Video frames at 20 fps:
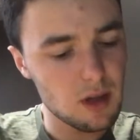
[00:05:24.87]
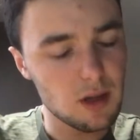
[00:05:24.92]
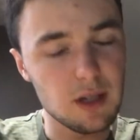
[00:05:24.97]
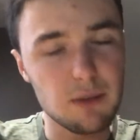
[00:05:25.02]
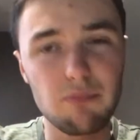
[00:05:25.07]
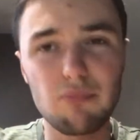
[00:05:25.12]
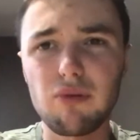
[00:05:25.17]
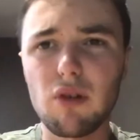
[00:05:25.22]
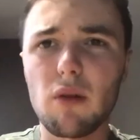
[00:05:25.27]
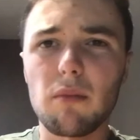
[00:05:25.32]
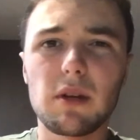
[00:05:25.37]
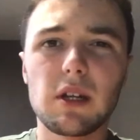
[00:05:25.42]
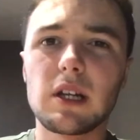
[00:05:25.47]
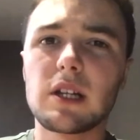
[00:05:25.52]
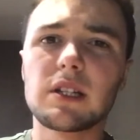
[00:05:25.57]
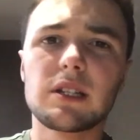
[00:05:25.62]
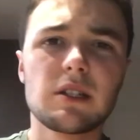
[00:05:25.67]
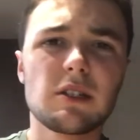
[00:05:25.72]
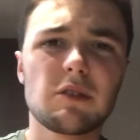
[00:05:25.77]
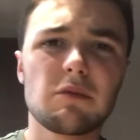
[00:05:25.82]
It's probably
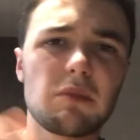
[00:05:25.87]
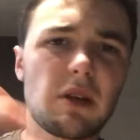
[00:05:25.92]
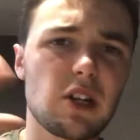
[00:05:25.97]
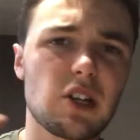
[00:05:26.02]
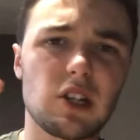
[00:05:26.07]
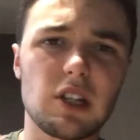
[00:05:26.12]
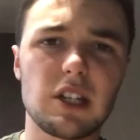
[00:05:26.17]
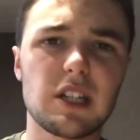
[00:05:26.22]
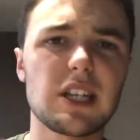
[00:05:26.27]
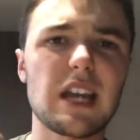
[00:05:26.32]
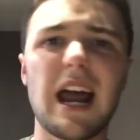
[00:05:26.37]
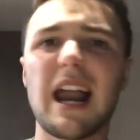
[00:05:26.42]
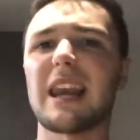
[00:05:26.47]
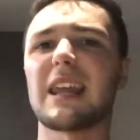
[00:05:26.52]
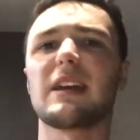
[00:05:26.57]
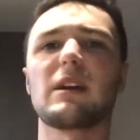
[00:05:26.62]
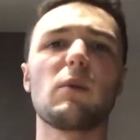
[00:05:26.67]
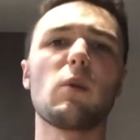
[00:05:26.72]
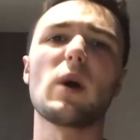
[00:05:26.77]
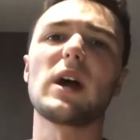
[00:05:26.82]
a special
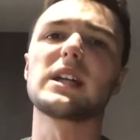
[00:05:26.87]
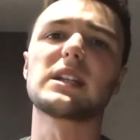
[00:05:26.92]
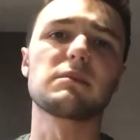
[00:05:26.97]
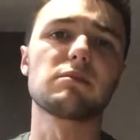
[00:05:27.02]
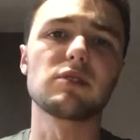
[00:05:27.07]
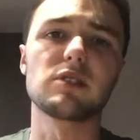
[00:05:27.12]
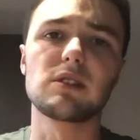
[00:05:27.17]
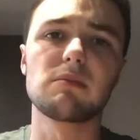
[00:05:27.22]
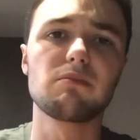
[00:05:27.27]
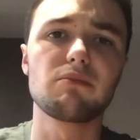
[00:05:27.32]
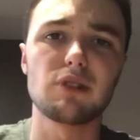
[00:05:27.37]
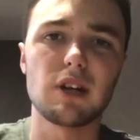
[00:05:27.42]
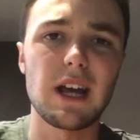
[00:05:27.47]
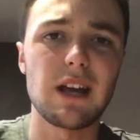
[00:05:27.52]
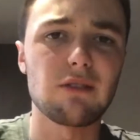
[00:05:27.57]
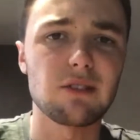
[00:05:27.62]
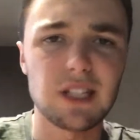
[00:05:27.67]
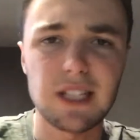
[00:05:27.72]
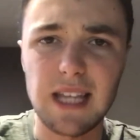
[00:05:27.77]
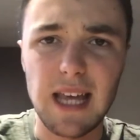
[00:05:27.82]
Italian way to
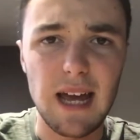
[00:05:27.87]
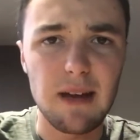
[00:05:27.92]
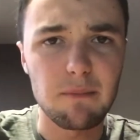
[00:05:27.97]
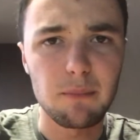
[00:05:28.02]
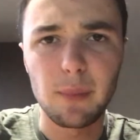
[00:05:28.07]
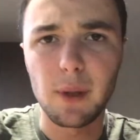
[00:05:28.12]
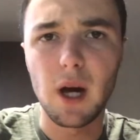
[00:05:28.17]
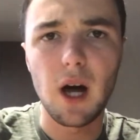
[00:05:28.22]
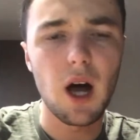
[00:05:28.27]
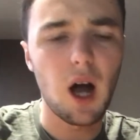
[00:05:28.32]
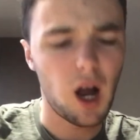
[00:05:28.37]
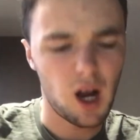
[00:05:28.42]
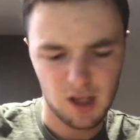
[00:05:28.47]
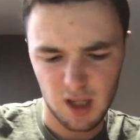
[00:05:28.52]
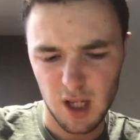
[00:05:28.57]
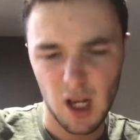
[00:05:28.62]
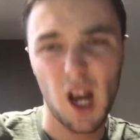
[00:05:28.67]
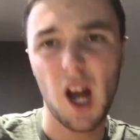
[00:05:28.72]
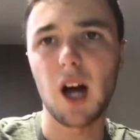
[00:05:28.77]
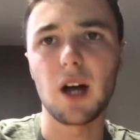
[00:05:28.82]
pronounce that, but
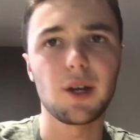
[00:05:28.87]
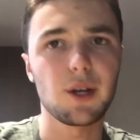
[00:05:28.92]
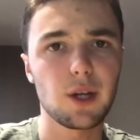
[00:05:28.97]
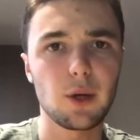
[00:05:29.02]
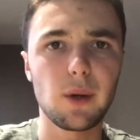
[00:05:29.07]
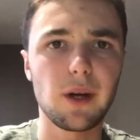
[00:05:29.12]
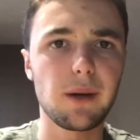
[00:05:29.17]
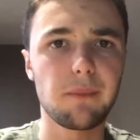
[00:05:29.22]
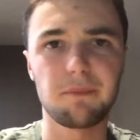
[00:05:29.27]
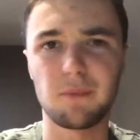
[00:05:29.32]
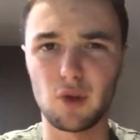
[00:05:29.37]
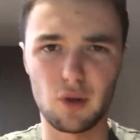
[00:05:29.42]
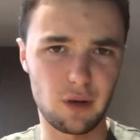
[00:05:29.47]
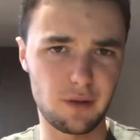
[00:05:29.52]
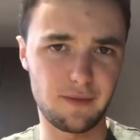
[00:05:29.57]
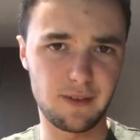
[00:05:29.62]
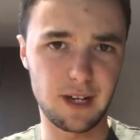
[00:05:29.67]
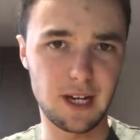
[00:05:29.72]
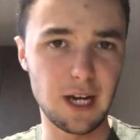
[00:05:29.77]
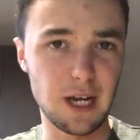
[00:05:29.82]
I can't do it. I'm not
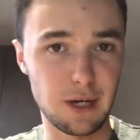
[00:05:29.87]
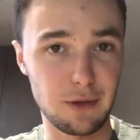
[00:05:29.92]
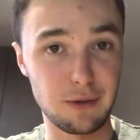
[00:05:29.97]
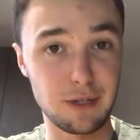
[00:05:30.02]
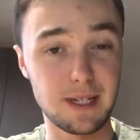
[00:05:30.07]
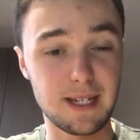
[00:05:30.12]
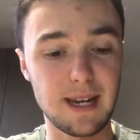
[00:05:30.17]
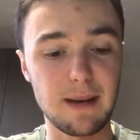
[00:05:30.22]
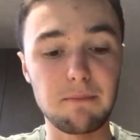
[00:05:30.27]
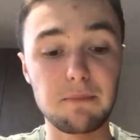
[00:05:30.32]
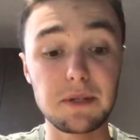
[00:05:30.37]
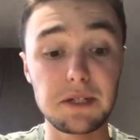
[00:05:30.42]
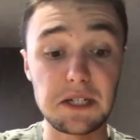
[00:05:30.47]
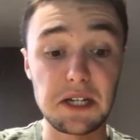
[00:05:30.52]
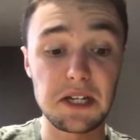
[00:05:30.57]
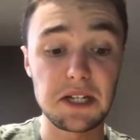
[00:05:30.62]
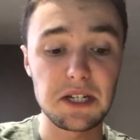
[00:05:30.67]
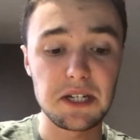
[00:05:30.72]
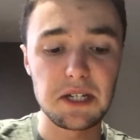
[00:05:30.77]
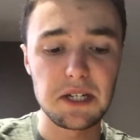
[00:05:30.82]
even going to attempt
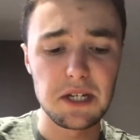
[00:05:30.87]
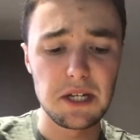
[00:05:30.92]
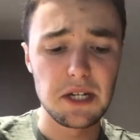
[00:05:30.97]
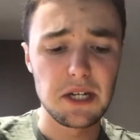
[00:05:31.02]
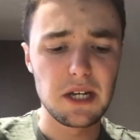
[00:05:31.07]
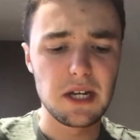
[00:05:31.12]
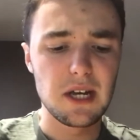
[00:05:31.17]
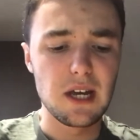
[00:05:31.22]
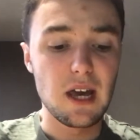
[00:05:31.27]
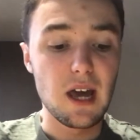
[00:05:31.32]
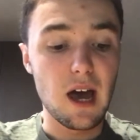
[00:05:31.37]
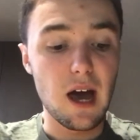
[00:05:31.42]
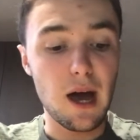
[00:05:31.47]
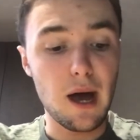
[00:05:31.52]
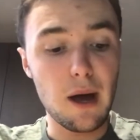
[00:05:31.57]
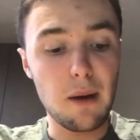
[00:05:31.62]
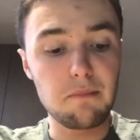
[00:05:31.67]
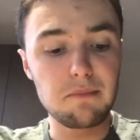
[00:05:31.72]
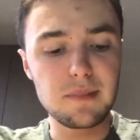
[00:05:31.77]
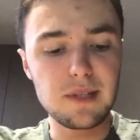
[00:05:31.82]
it.
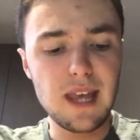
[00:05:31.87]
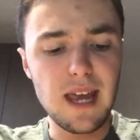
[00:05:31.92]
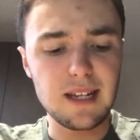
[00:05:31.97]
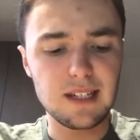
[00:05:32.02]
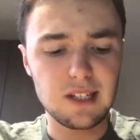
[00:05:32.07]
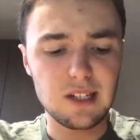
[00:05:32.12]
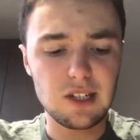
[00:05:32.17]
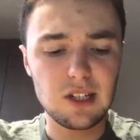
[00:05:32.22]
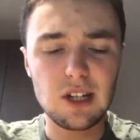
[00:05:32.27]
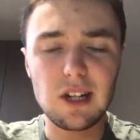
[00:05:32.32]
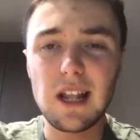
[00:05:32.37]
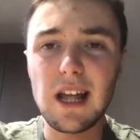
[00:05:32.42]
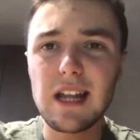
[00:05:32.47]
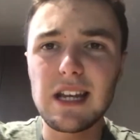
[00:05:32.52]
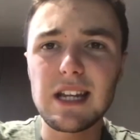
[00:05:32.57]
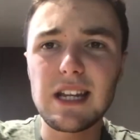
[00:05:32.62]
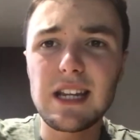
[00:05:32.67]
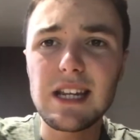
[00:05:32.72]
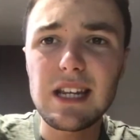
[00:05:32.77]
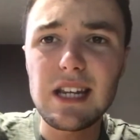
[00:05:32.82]
Yes, so
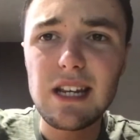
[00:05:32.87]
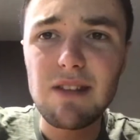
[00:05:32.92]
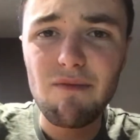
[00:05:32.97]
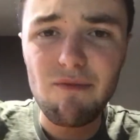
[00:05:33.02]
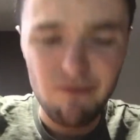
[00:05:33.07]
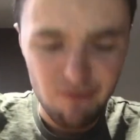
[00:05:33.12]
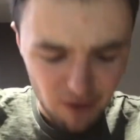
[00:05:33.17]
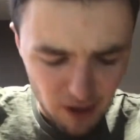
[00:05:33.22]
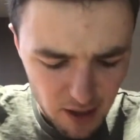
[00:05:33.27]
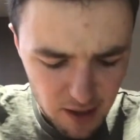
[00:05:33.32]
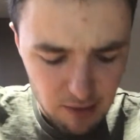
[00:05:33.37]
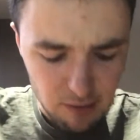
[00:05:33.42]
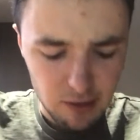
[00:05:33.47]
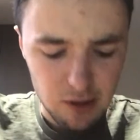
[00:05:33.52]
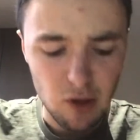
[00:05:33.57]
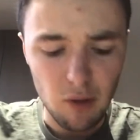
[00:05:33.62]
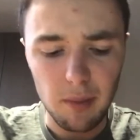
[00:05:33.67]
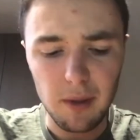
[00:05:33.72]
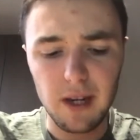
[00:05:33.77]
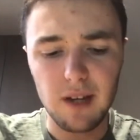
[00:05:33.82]
then the final
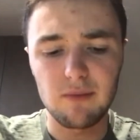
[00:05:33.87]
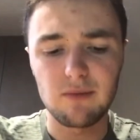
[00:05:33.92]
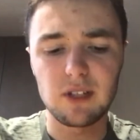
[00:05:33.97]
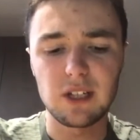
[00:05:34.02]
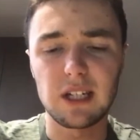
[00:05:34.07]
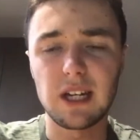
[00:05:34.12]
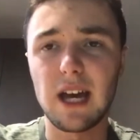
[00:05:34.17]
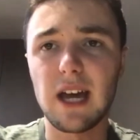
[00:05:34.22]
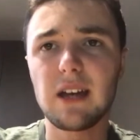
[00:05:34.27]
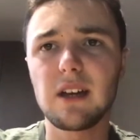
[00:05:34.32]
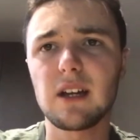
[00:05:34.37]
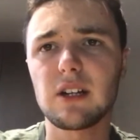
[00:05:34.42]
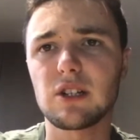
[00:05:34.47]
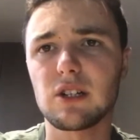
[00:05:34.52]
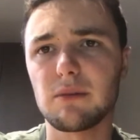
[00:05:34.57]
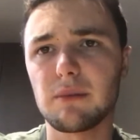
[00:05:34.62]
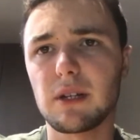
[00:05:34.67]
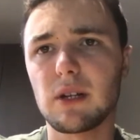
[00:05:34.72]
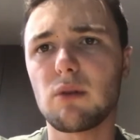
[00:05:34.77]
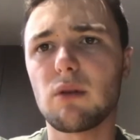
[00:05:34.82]
topic of today,
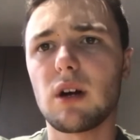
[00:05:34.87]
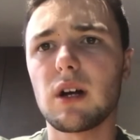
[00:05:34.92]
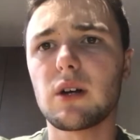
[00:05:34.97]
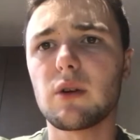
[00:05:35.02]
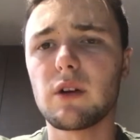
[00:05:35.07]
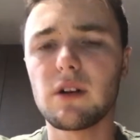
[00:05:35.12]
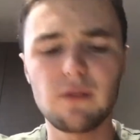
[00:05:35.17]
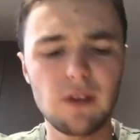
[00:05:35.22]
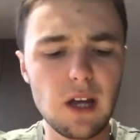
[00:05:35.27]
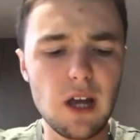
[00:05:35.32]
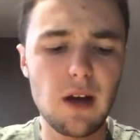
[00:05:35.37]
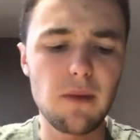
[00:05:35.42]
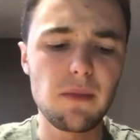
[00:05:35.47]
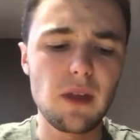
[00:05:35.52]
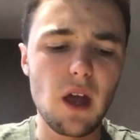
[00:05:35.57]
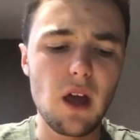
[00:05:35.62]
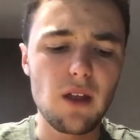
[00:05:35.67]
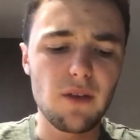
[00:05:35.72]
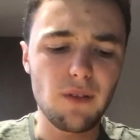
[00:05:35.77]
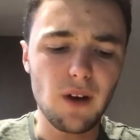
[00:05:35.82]
actually been quite a quick video,
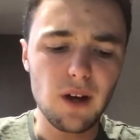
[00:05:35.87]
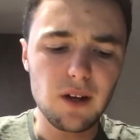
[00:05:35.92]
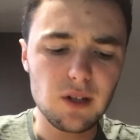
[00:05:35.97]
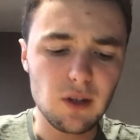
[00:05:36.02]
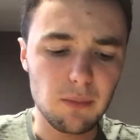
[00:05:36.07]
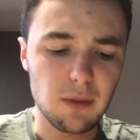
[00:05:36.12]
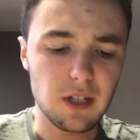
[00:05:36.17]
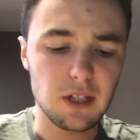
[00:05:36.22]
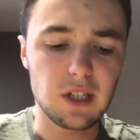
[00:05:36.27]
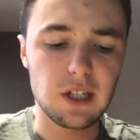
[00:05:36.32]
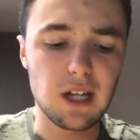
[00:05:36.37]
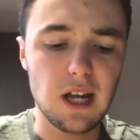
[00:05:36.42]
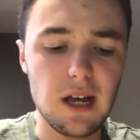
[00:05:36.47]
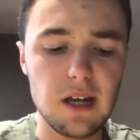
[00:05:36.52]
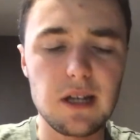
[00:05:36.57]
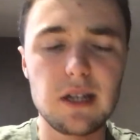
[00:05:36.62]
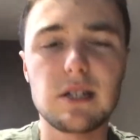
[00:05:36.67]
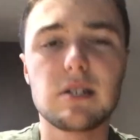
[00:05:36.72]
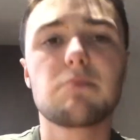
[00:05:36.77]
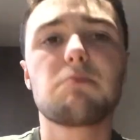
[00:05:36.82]
the final topic of
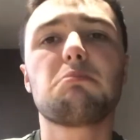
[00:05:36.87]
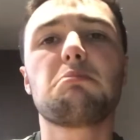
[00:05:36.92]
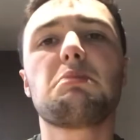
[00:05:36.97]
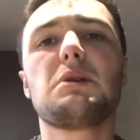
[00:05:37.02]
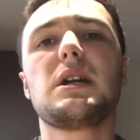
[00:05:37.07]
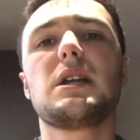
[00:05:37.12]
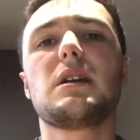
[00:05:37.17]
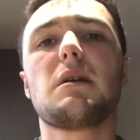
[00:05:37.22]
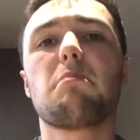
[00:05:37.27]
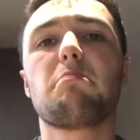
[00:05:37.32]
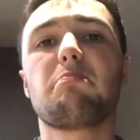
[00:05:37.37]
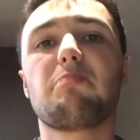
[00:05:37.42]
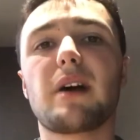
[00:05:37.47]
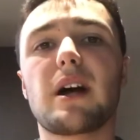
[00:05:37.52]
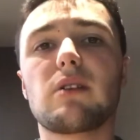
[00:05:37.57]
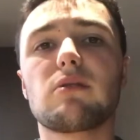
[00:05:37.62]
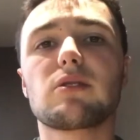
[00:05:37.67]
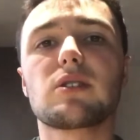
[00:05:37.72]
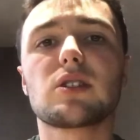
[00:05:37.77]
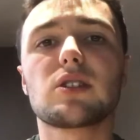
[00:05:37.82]
today has been
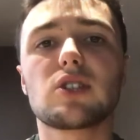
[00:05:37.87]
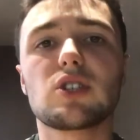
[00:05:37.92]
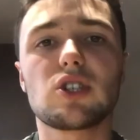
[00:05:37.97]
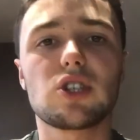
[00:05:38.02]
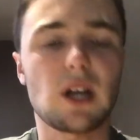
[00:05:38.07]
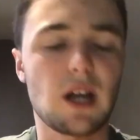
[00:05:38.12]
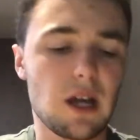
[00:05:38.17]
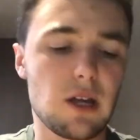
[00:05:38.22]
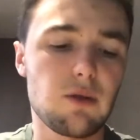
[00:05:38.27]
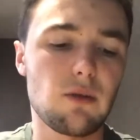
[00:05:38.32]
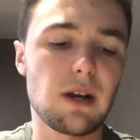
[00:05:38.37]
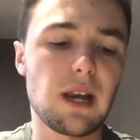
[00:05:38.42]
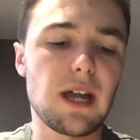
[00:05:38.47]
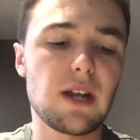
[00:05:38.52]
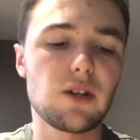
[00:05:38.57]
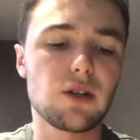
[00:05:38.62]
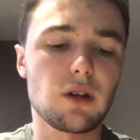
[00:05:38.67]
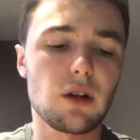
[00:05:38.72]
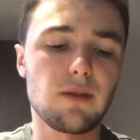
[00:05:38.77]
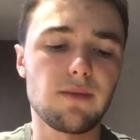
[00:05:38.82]
about Jaguar
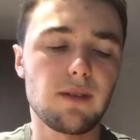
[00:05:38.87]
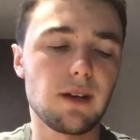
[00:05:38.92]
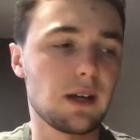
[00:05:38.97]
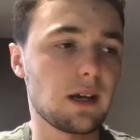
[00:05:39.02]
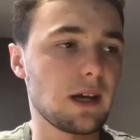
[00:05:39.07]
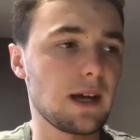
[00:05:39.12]
Land Rover.